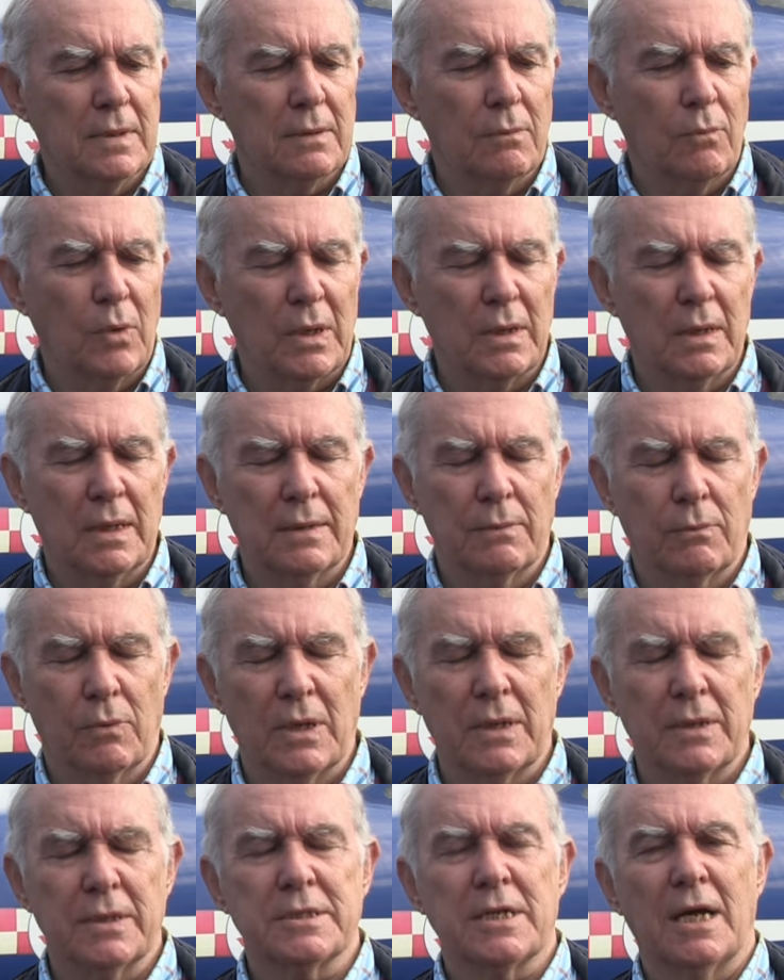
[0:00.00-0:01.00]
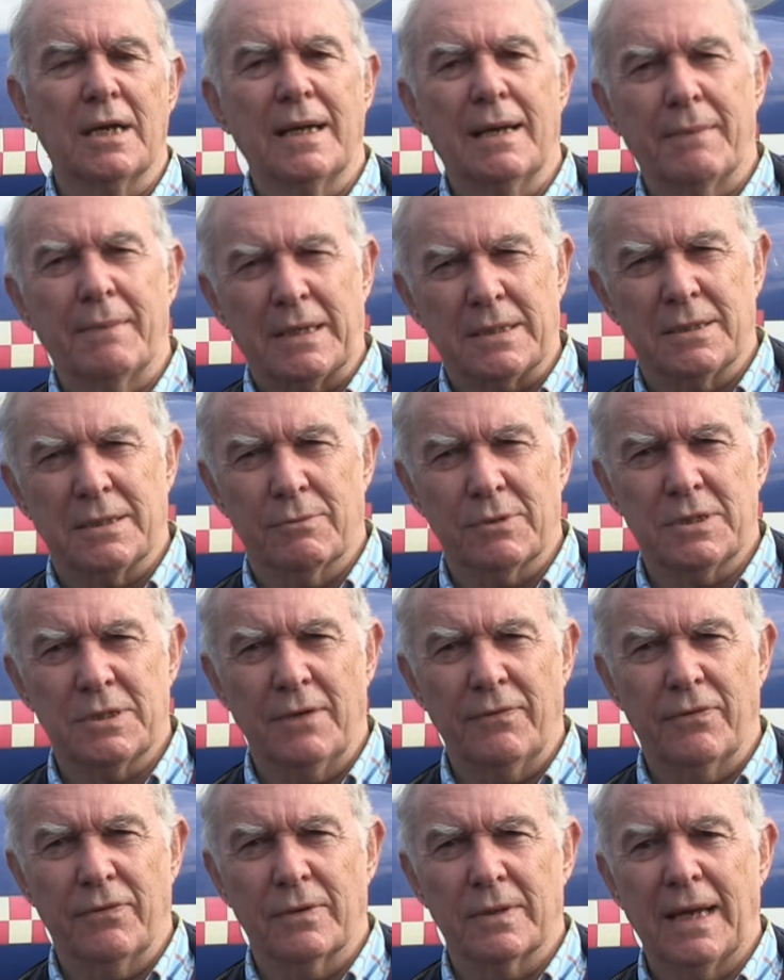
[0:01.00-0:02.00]
one of the dynamics that was
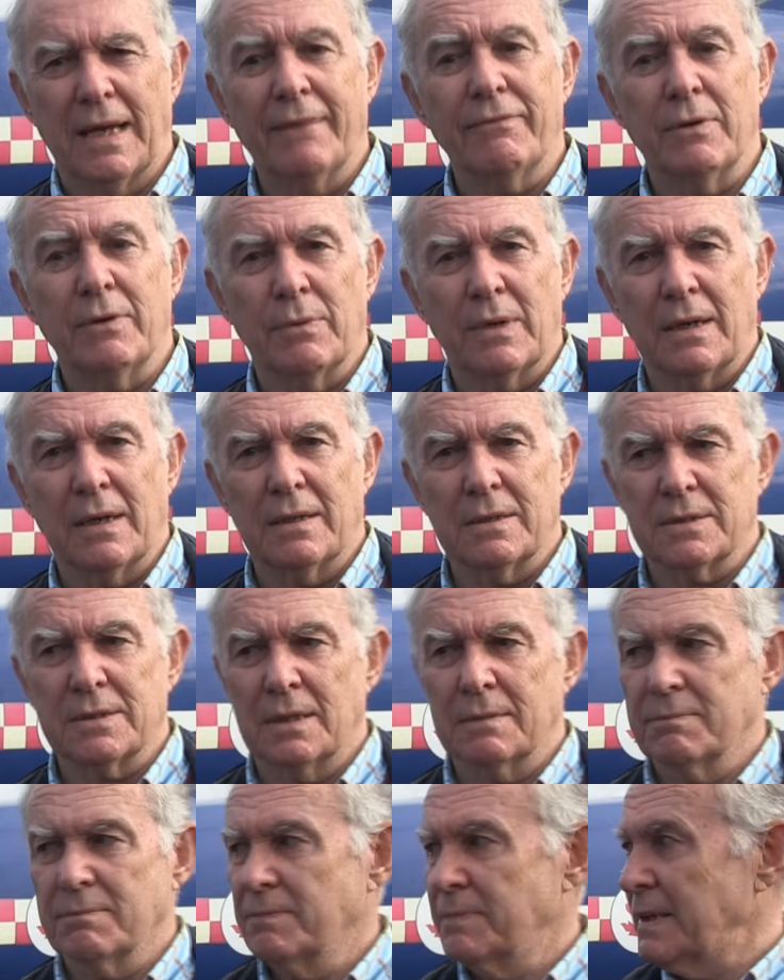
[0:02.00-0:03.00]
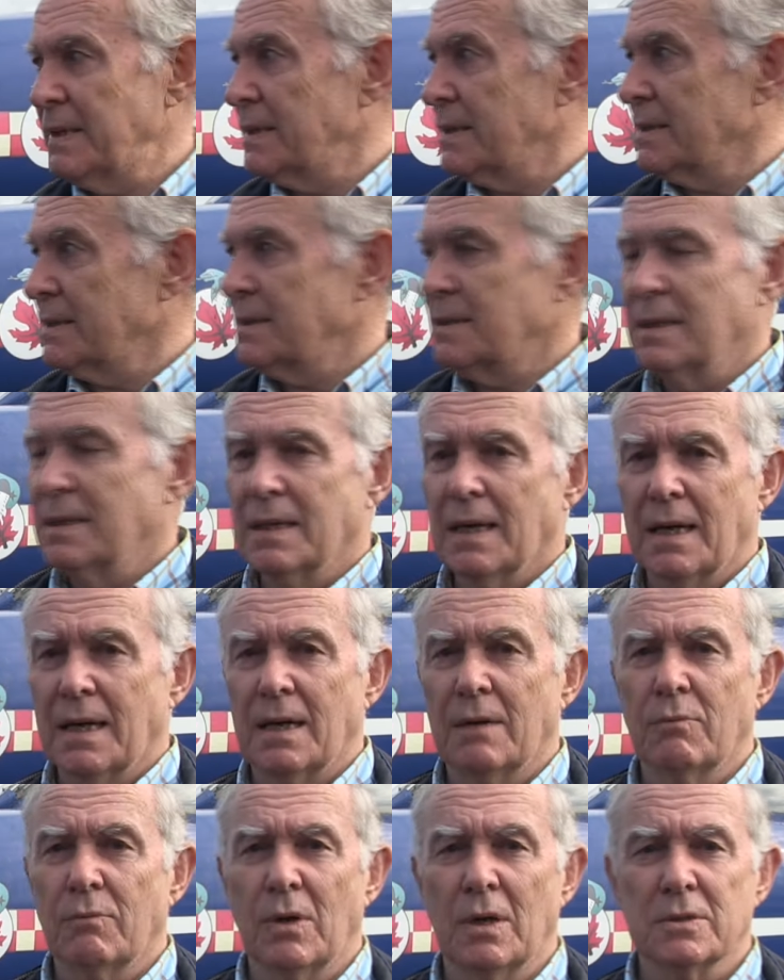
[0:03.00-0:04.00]
different, everyone else I'd been
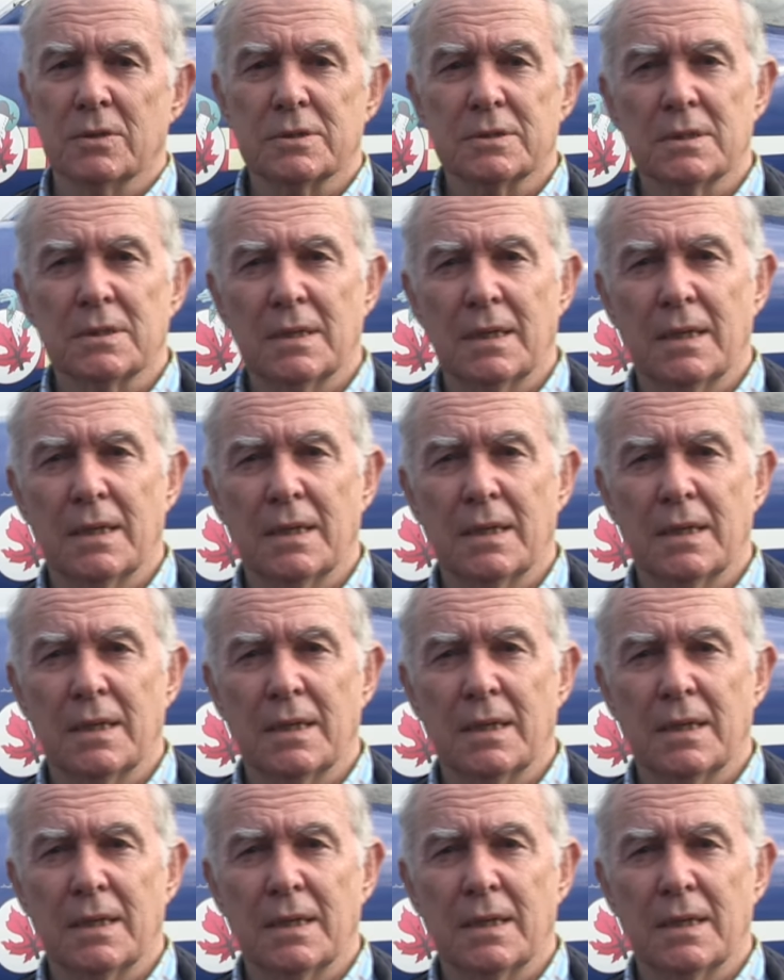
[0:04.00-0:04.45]
was